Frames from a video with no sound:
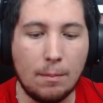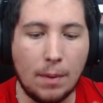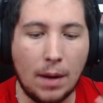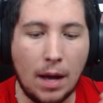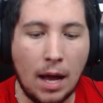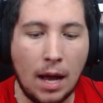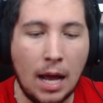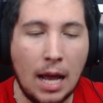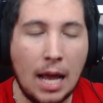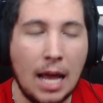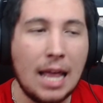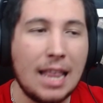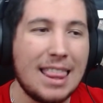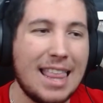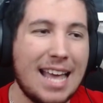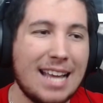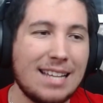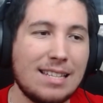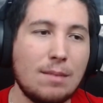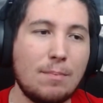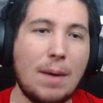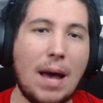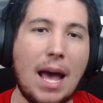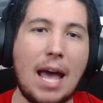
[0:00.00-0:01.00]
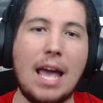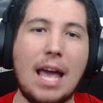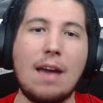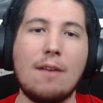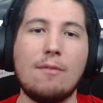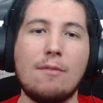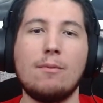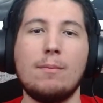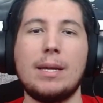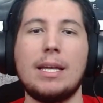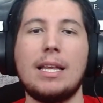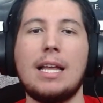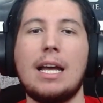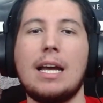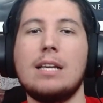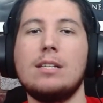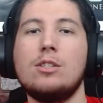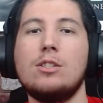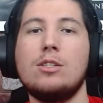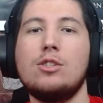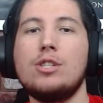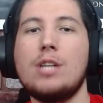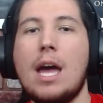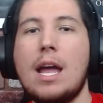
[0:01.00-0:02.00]
But that's about it for me, ladies
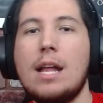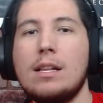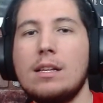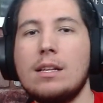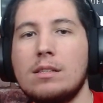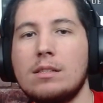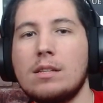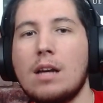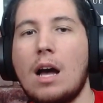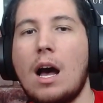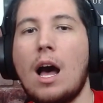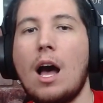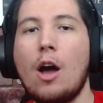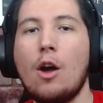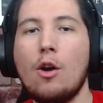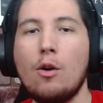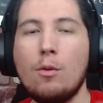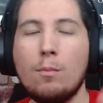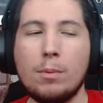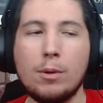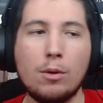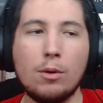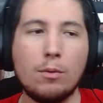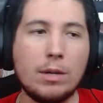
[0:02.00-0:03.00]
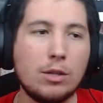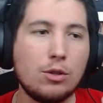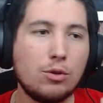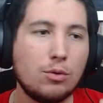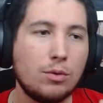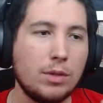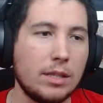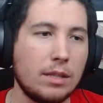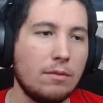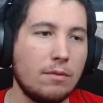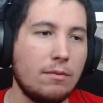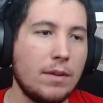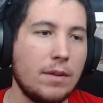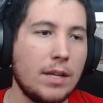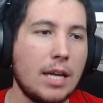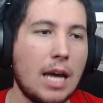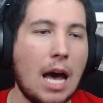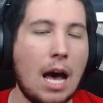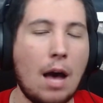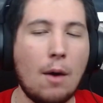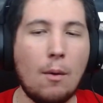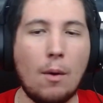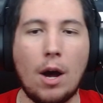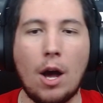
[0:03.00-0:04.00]
and gents. I hope you enjoyed the video.
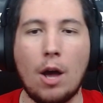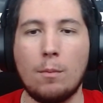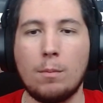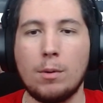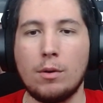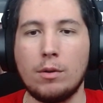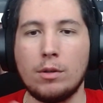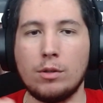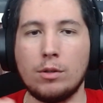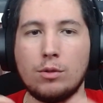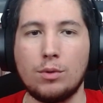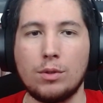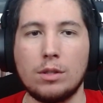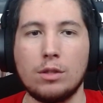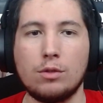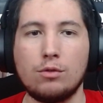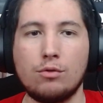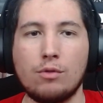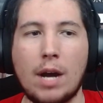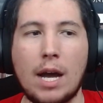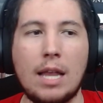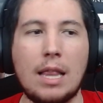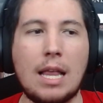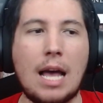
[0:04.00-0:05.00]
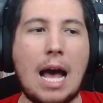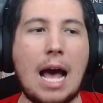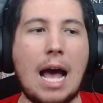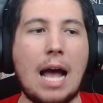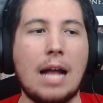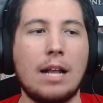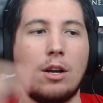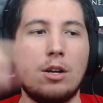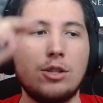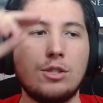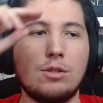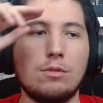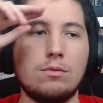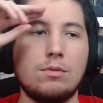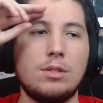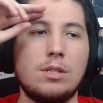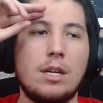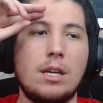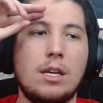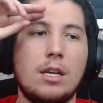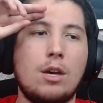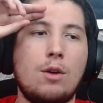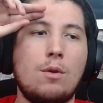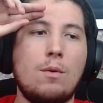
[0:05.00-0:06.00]
I hope you enjoyed the trailer, and I shall
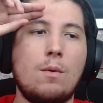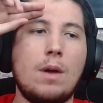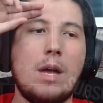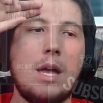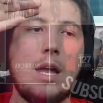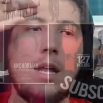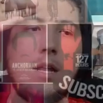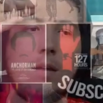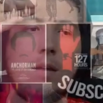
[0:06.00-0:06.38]
see you in a